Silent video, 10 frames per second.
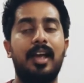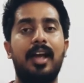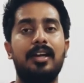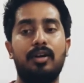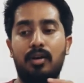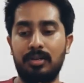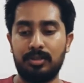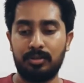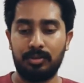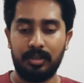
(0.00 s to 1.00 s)
And
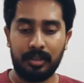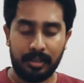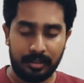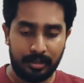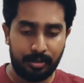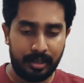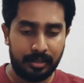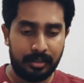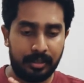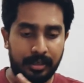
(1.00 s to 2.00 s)
also you
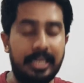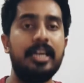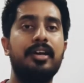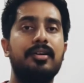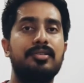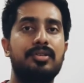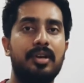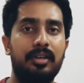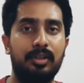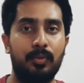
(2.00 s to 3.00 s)
can
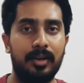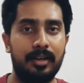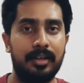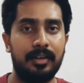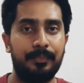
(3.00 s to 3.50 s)
deconstruct the work.